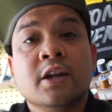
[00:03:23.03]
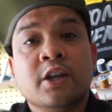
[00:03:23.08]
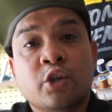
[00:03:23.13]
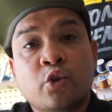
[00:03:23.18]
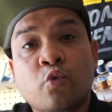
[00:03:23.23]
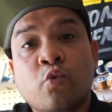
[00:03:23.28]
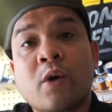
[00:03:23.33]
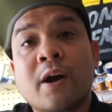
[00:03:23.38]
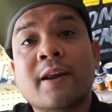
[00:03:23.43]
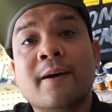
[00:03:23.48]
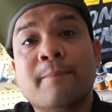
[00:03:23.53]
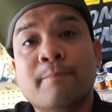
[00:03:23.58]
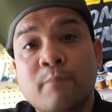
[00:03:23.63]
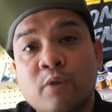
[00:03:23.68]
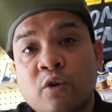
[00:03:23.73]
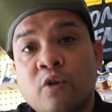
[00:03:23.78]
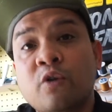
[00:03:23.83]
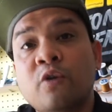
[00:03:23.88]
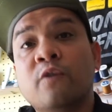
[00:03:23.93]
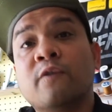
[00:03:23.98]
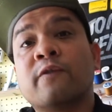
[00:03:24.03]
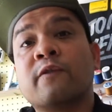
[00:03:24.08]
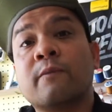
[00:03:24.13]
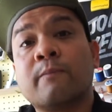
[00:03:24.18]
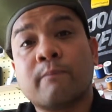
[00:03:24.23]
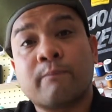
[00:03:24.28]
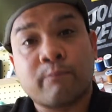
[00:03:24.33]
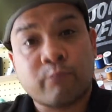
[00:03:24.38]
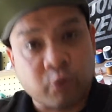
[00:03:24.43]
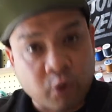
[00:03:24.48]
You want to move
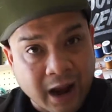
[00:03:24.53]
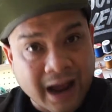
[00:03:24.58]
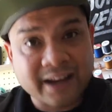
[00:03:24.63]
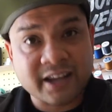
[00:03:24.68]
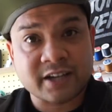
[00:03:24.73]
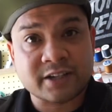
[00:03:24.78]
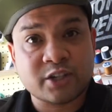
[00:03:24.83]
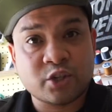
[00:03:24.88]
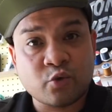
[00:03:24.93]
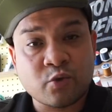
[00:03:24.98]
product.